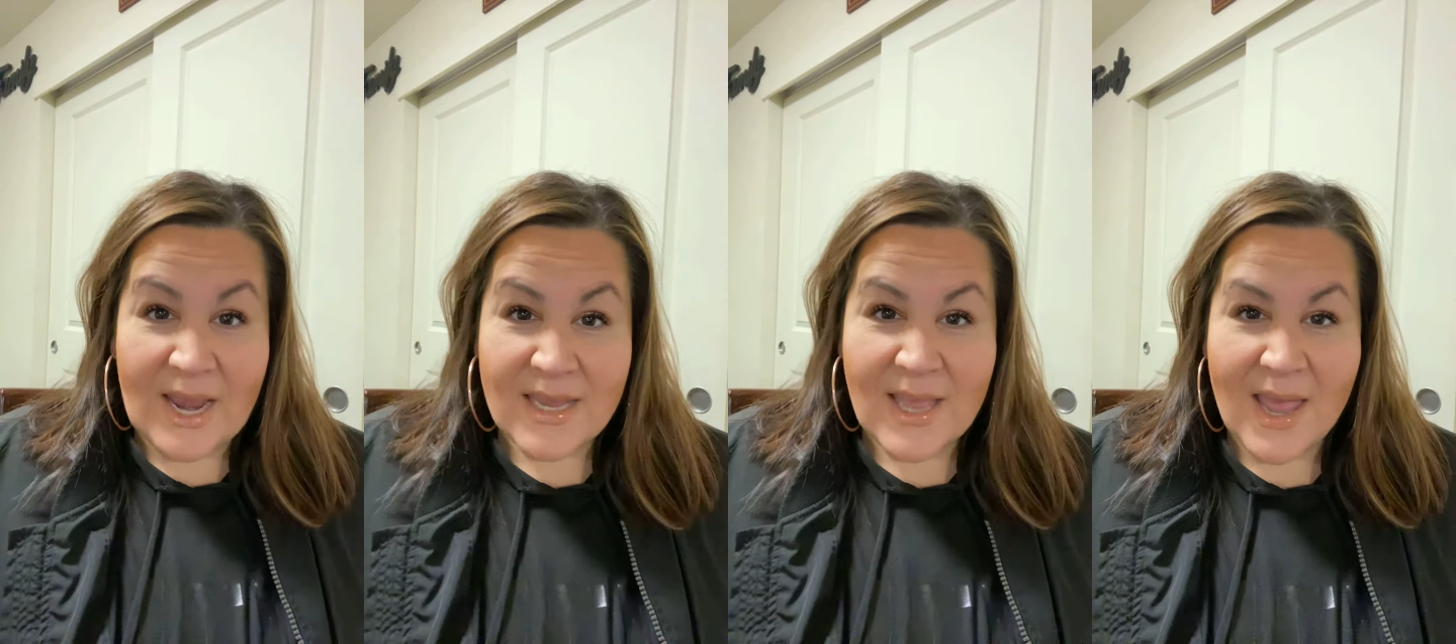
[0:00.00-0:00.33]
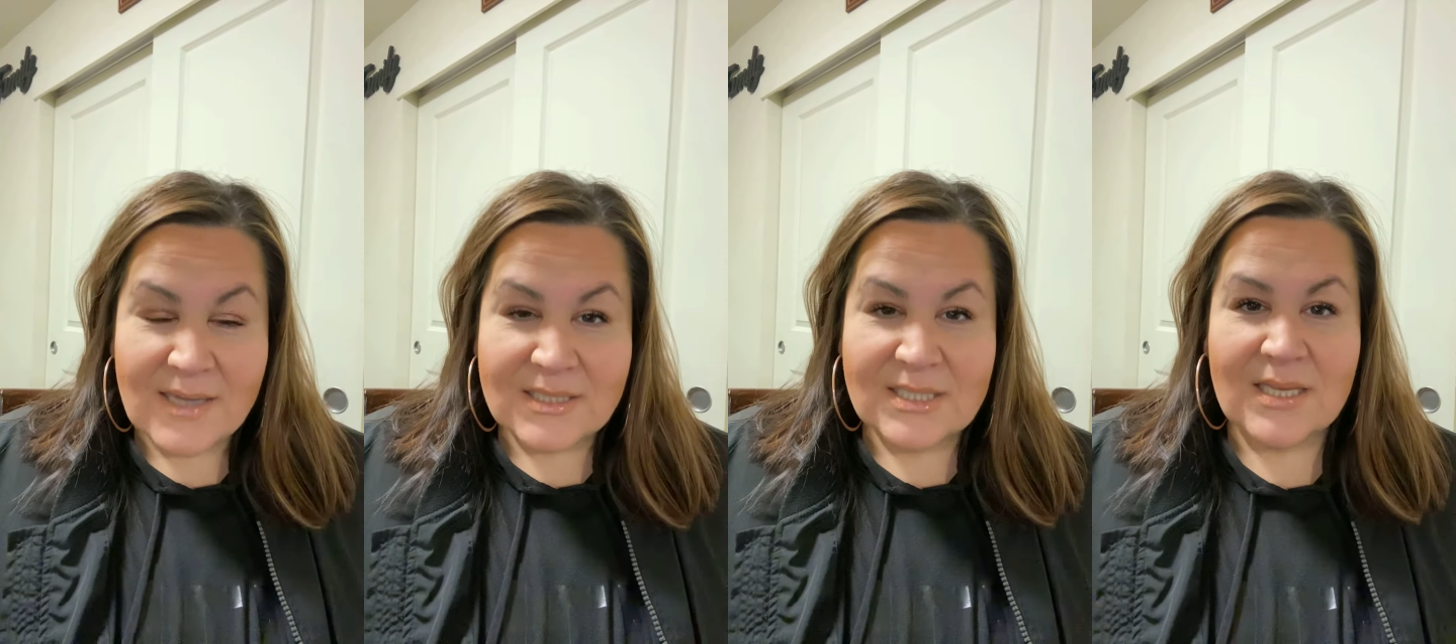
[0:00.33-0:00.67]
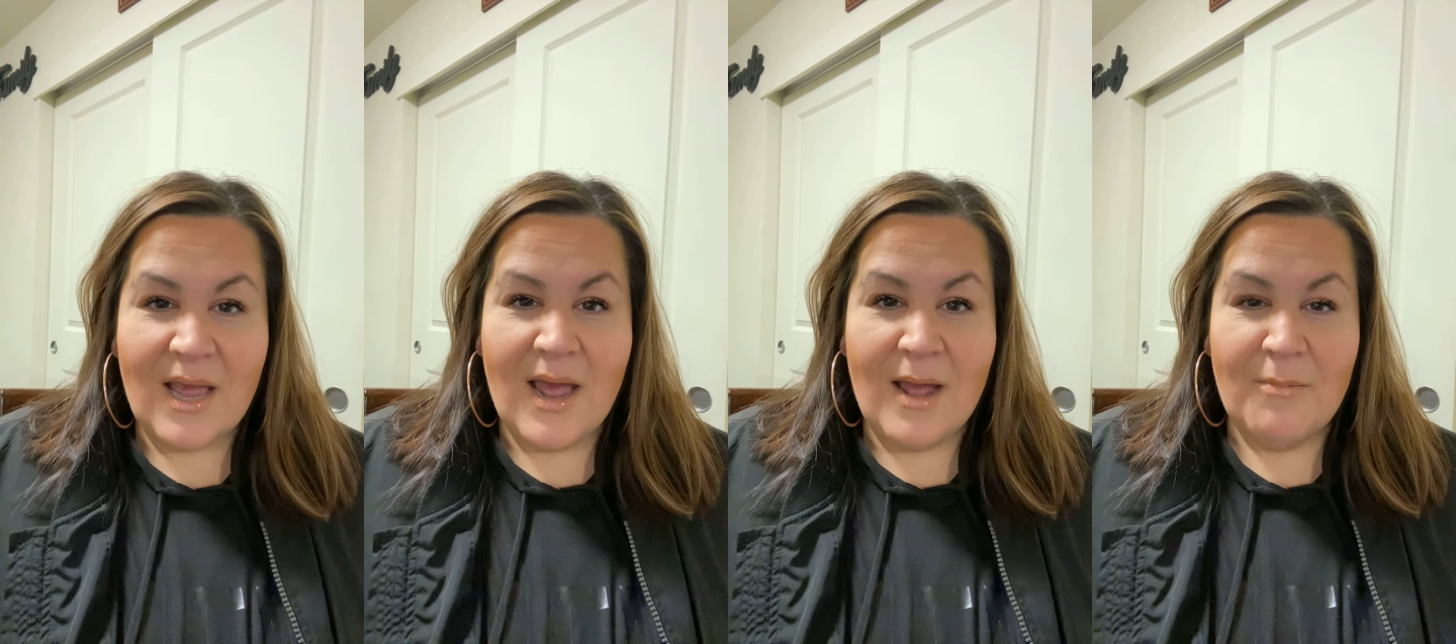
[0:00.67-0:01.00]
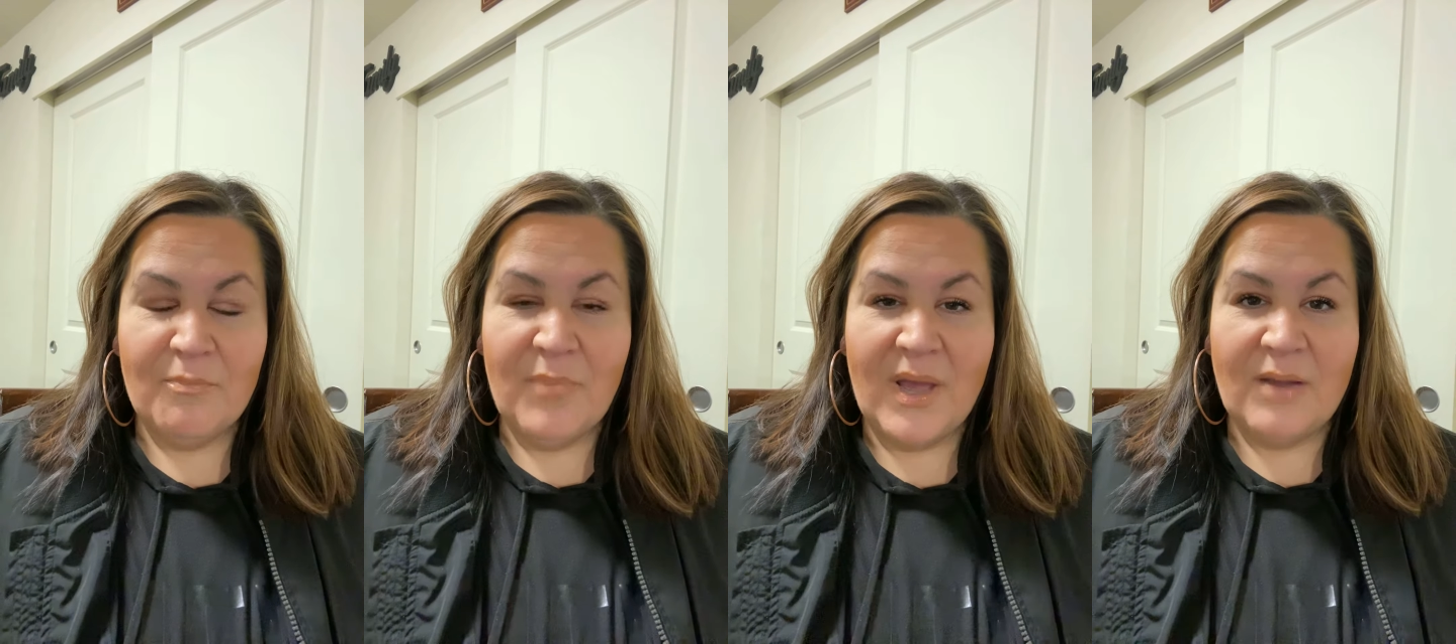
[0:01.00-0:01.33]
yet,
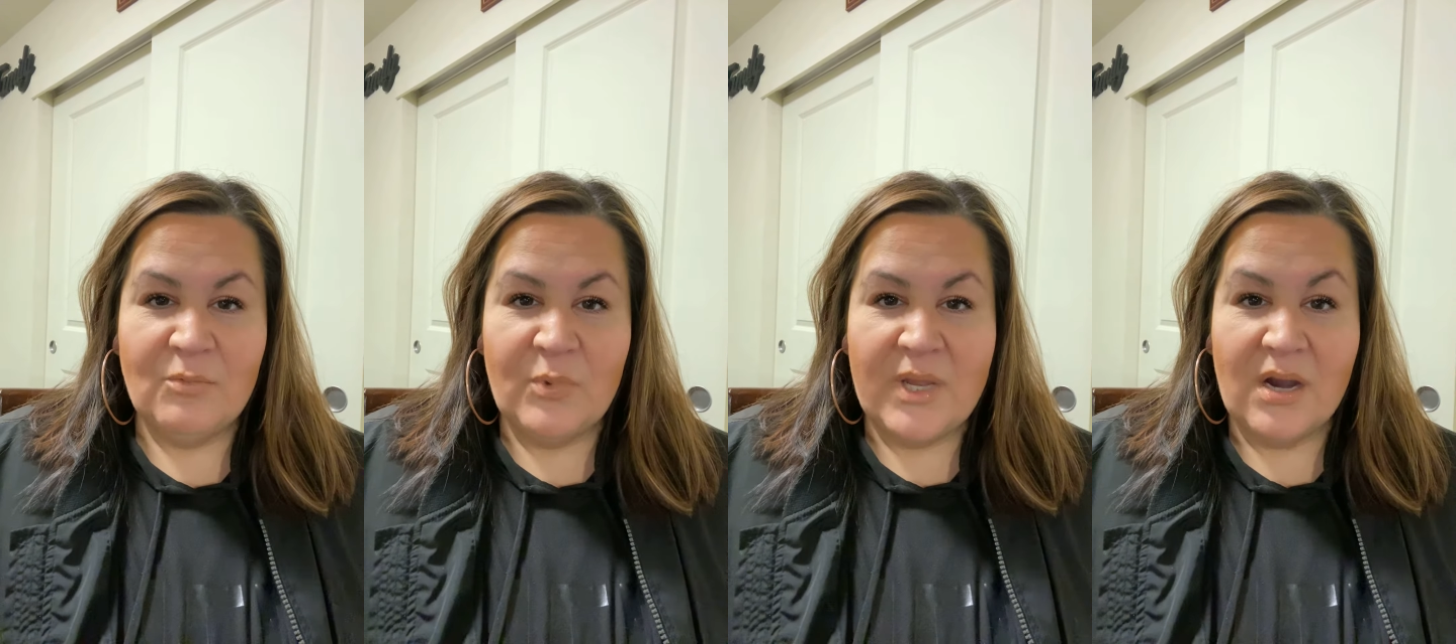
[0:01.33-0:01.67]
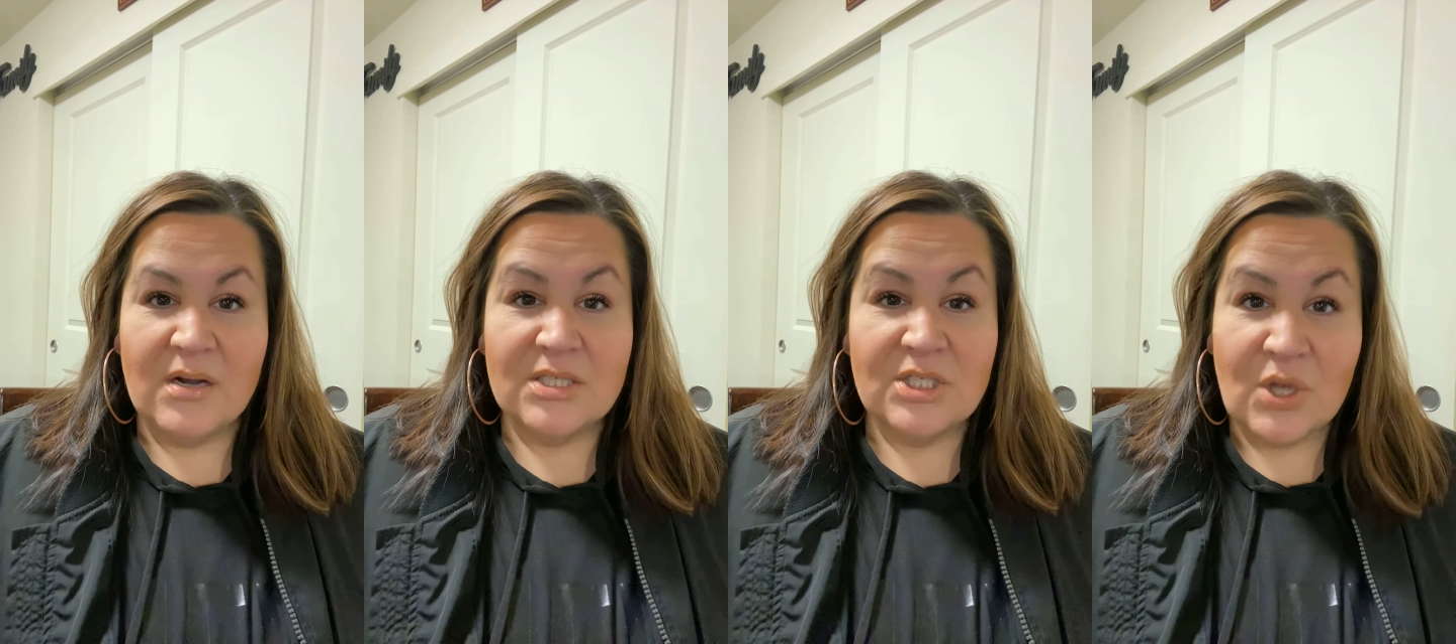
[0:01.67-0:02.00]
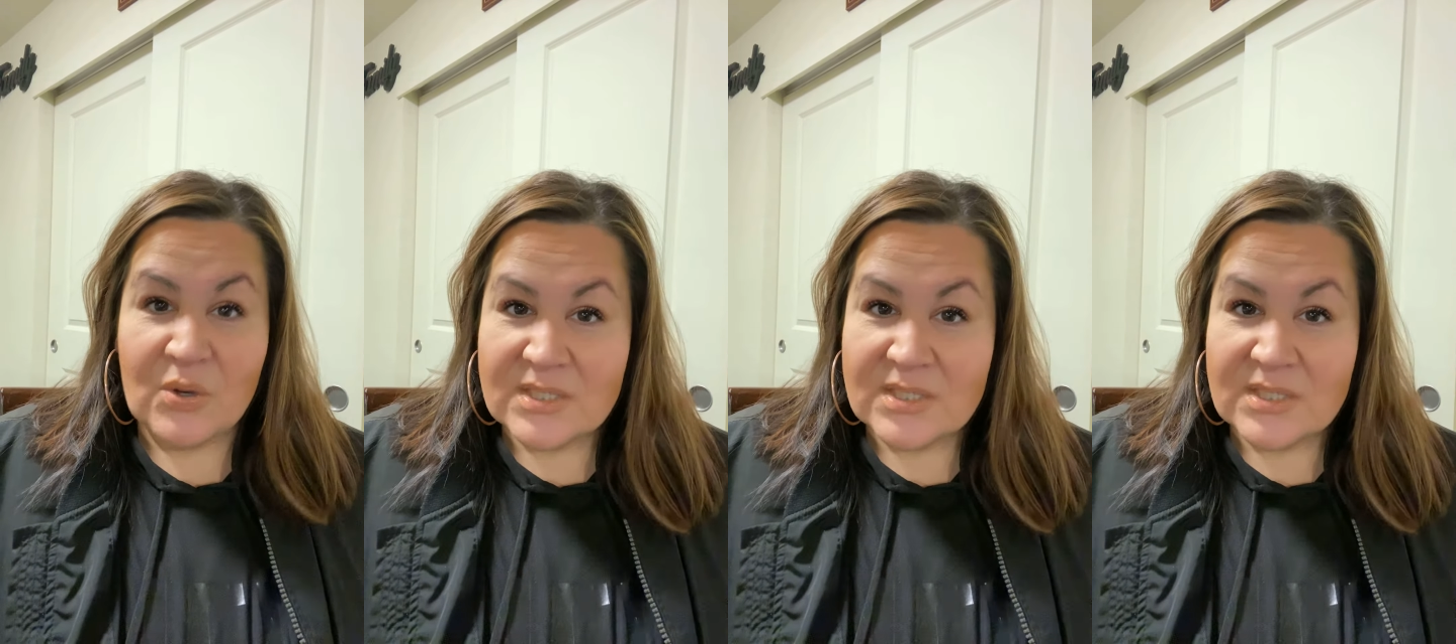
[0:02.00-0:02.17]
but we are so